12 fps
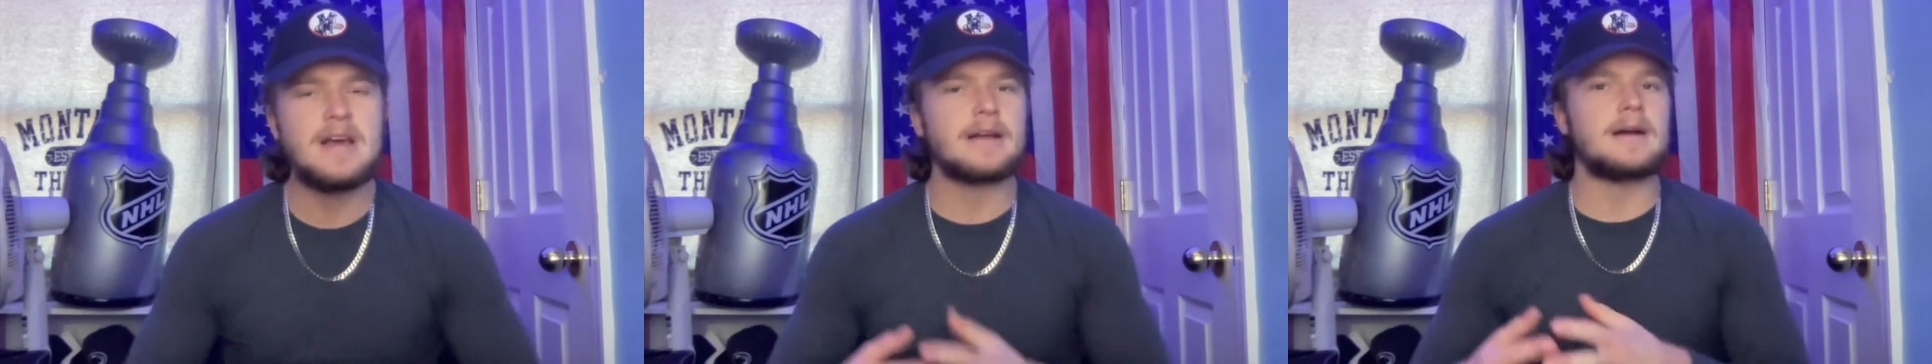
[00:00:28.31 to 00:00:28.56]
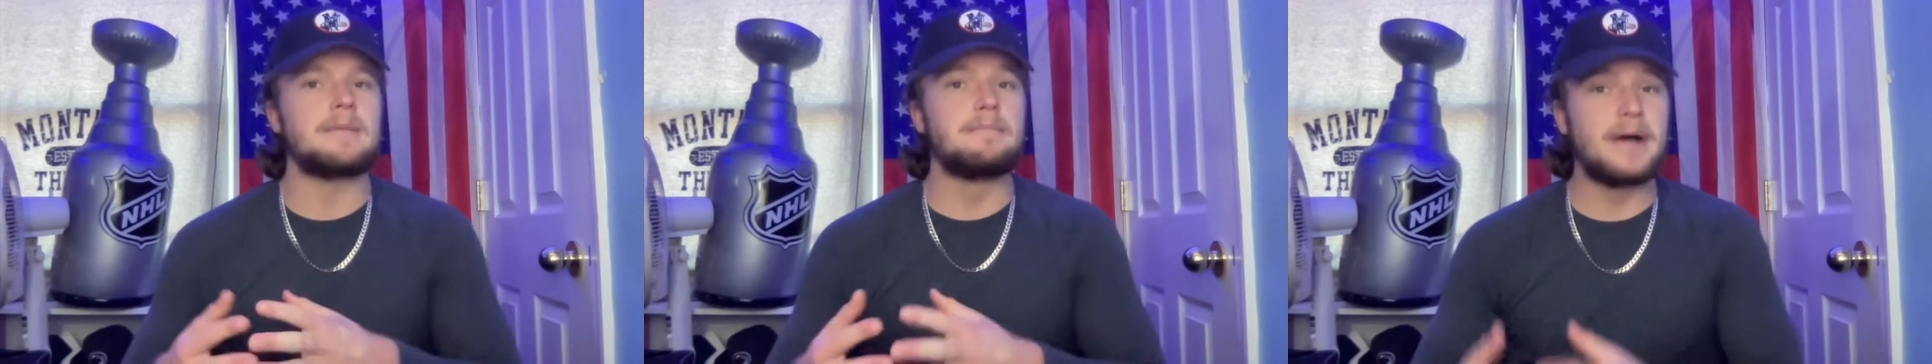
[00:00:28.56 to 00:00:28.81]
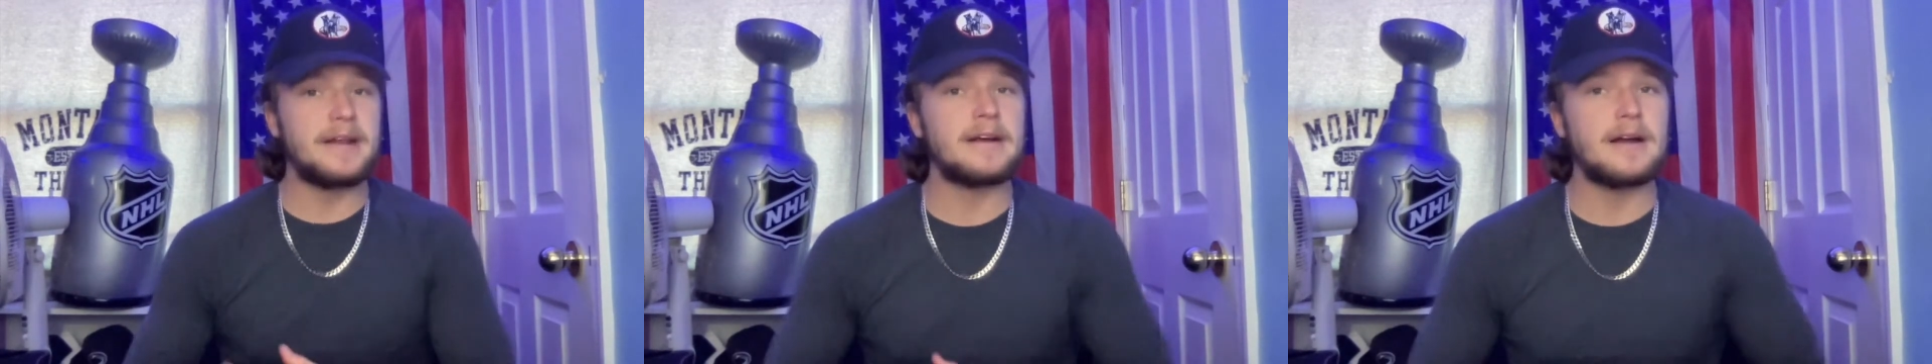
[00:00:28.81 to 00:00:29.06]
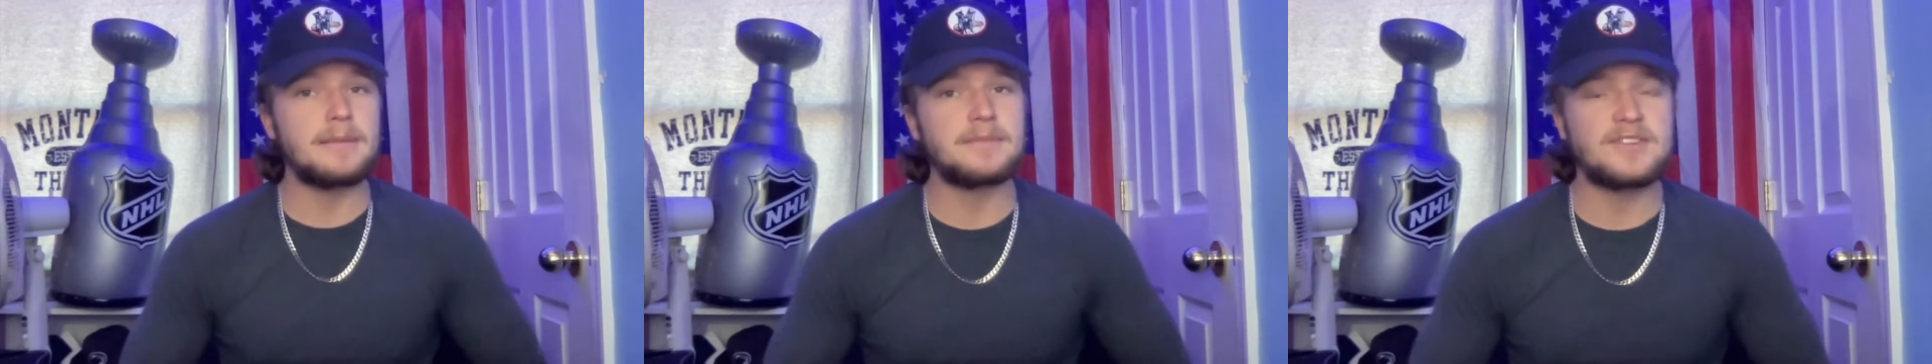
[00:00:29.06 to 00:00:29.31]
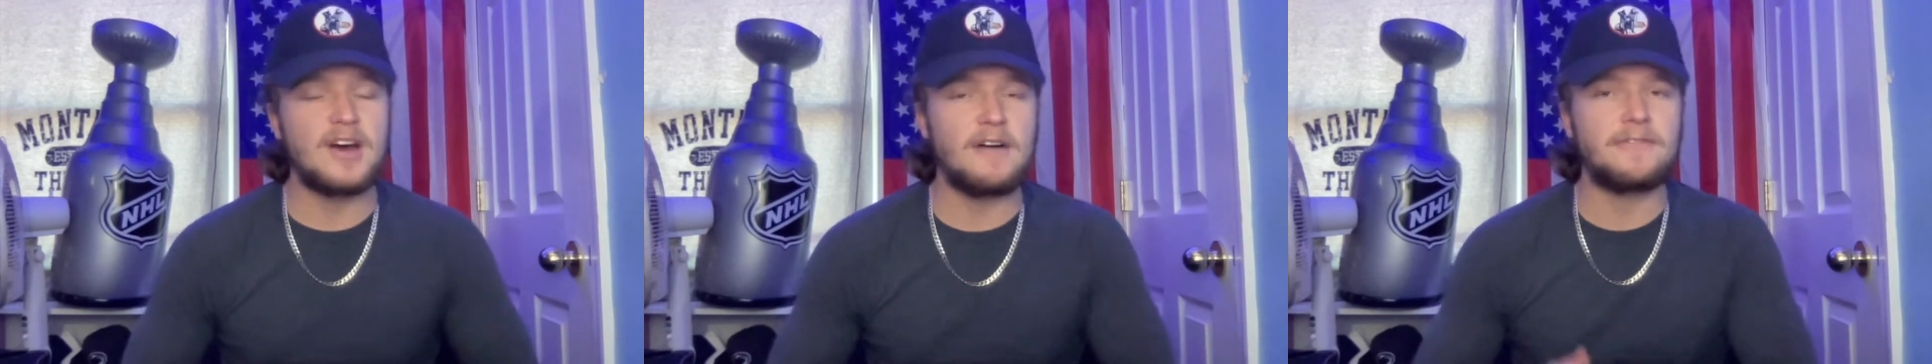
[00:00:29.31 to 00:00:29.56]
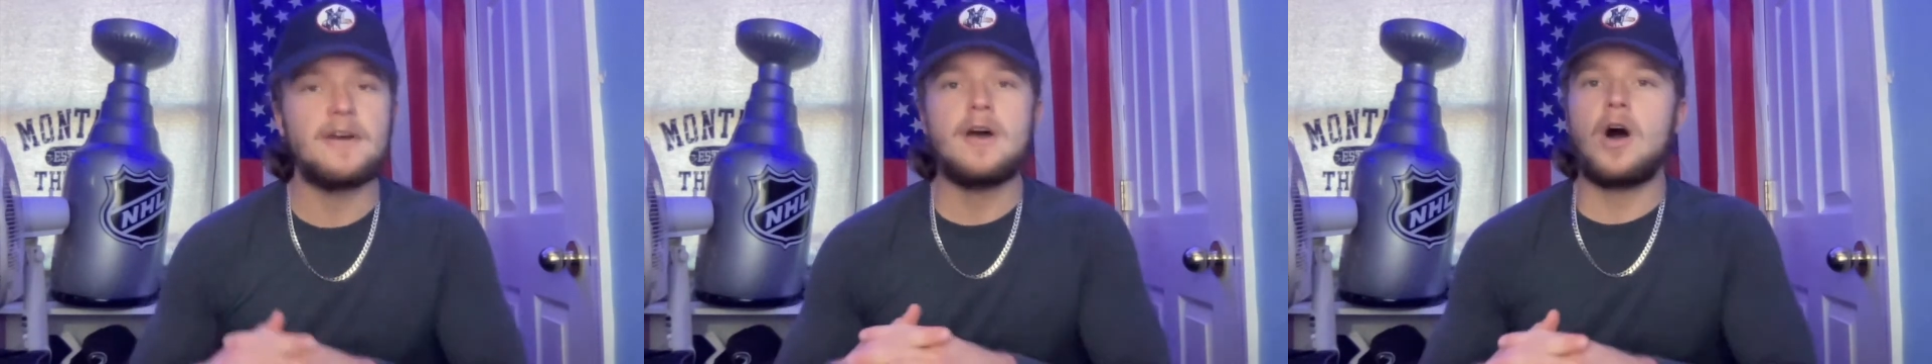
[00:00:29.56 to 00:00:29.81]
kind of betting on
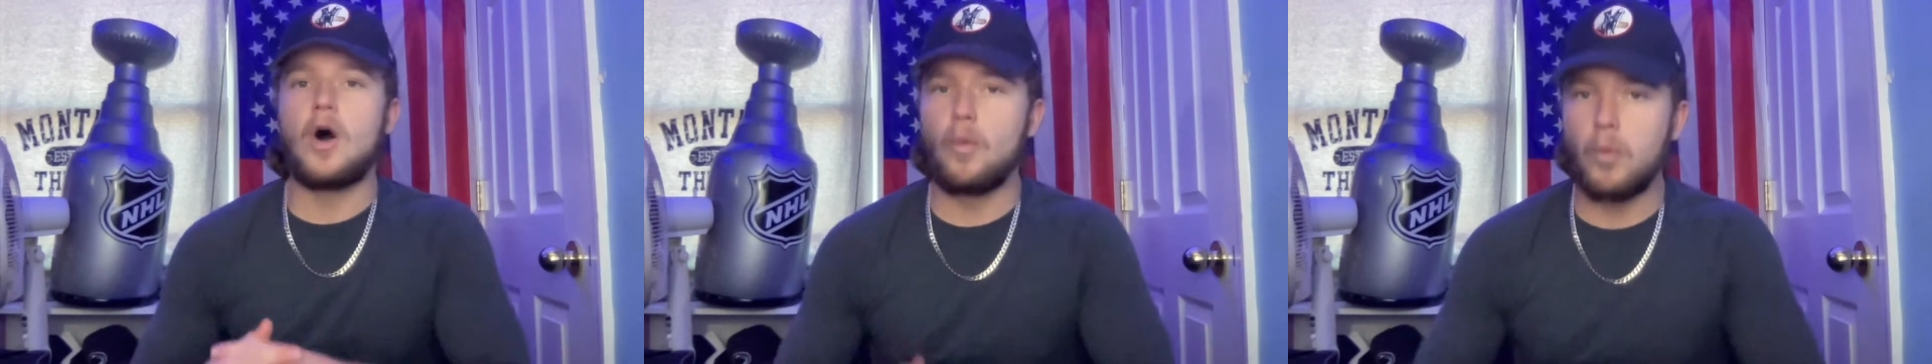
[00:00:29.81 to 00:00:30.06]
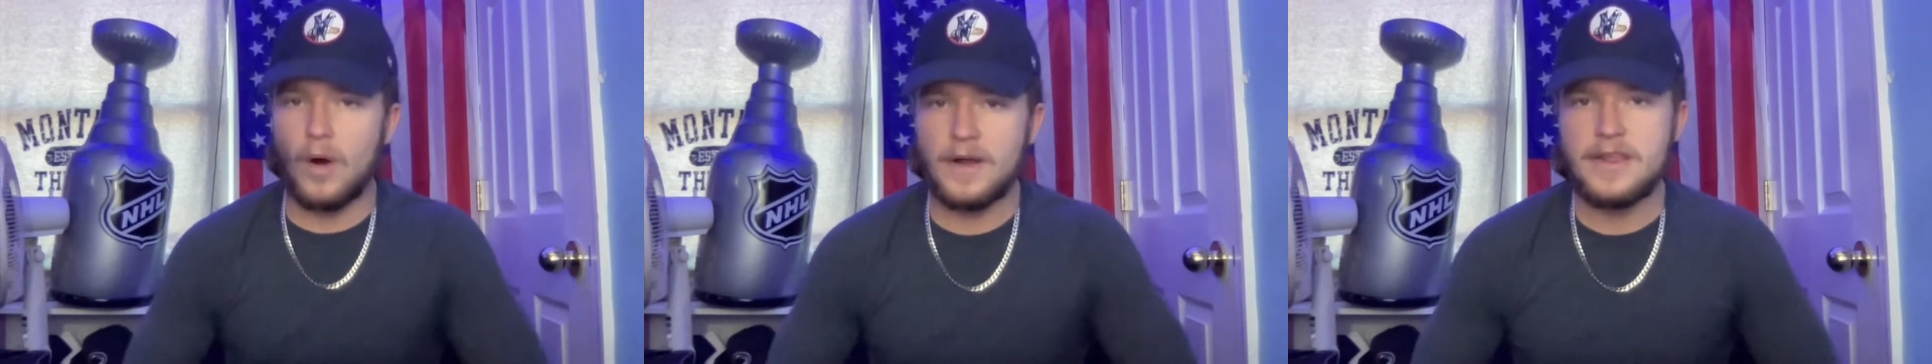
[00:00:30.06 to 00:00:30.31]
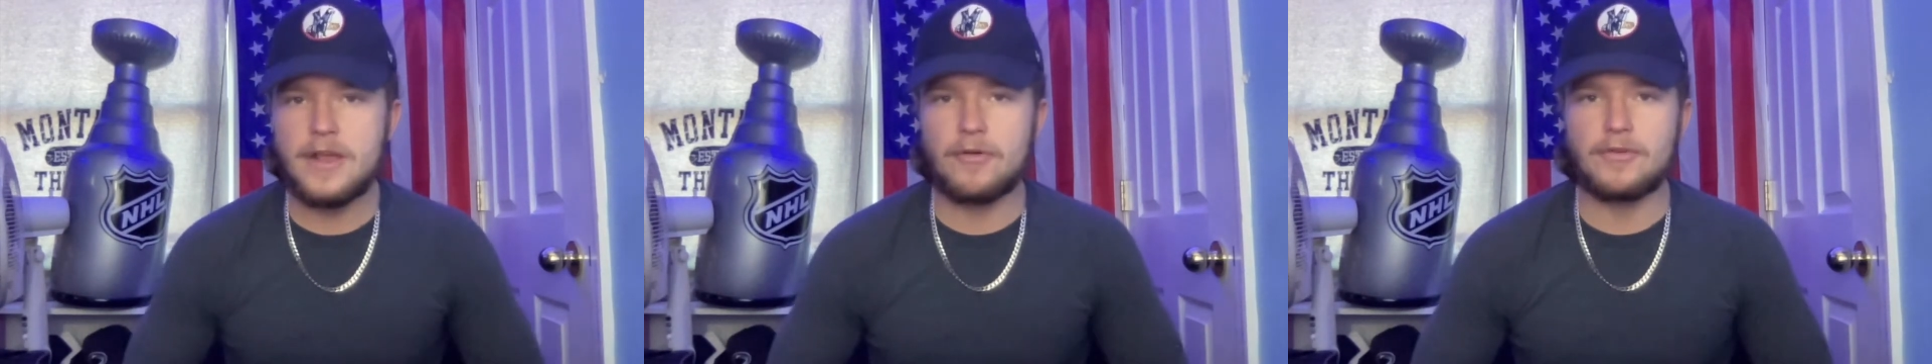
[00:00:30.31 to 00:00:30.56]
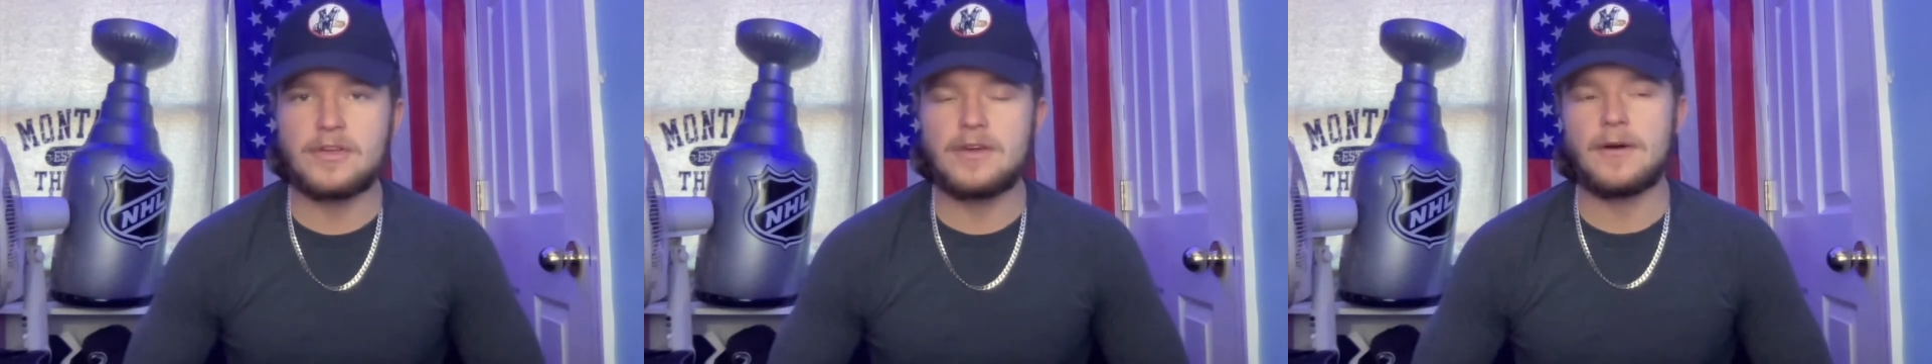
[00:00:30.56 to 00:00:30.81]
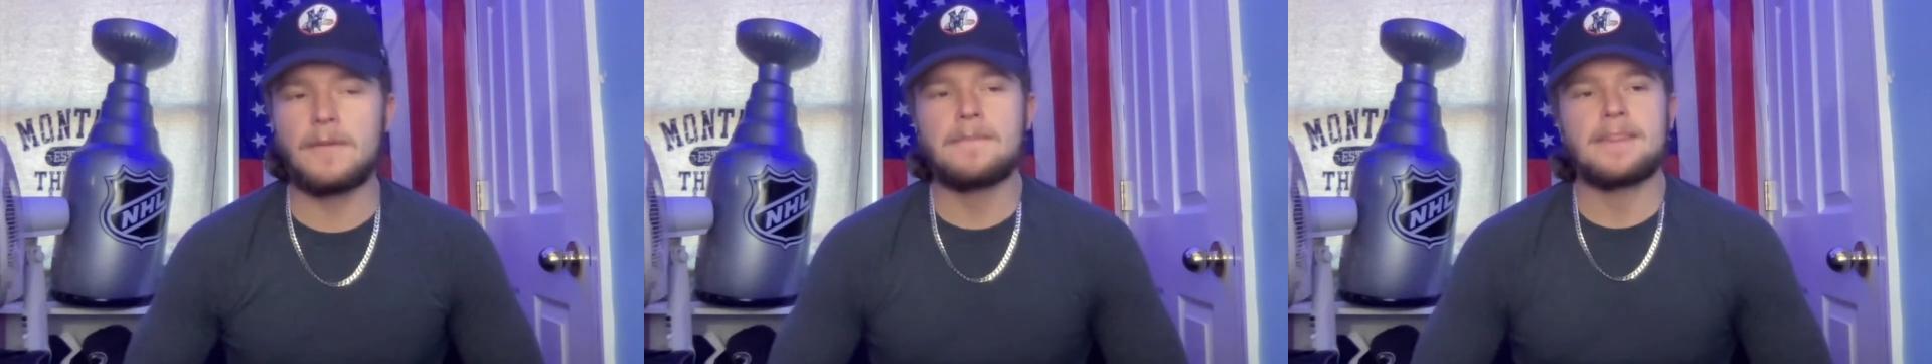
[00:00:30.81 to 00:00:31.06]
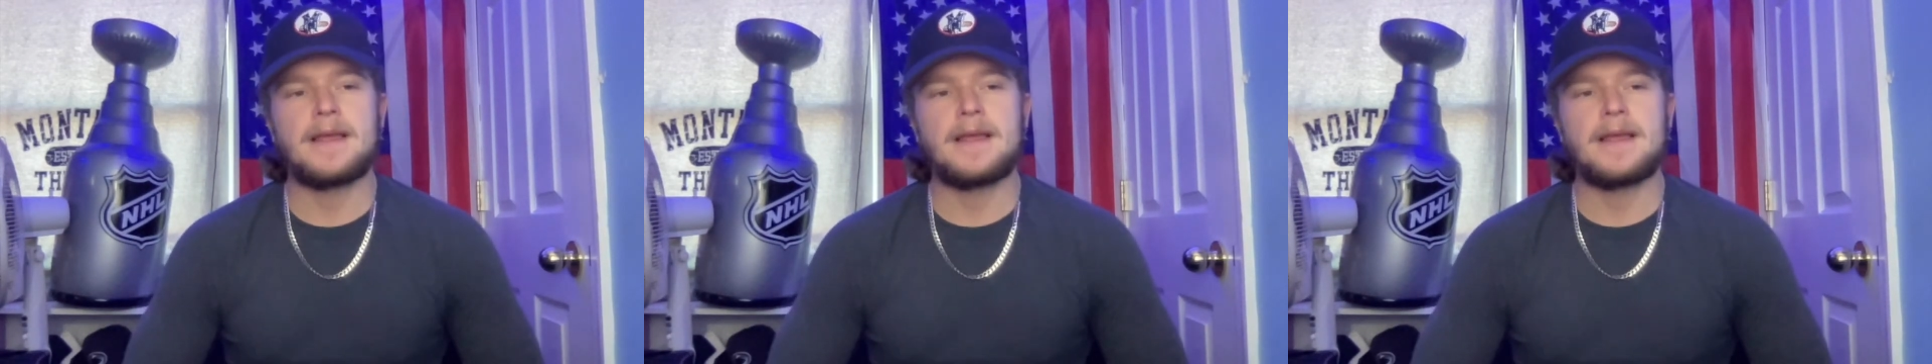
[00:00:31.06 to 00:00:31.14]
himself, a one-year deal,